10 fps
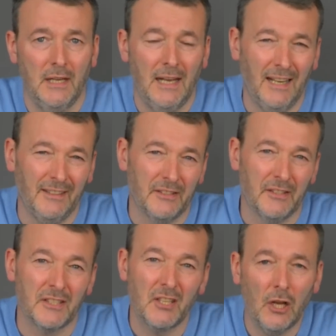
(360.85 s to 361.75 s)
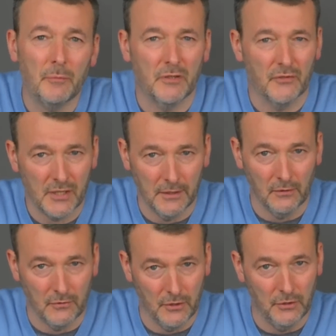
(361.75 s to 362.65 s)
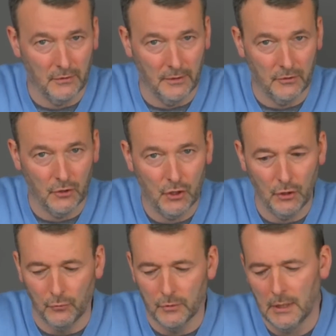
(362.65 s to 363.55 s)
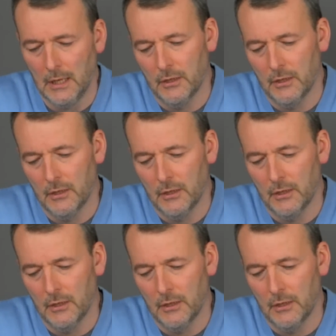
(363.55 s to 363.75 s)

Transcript: and the types of stills that you're going to shoot.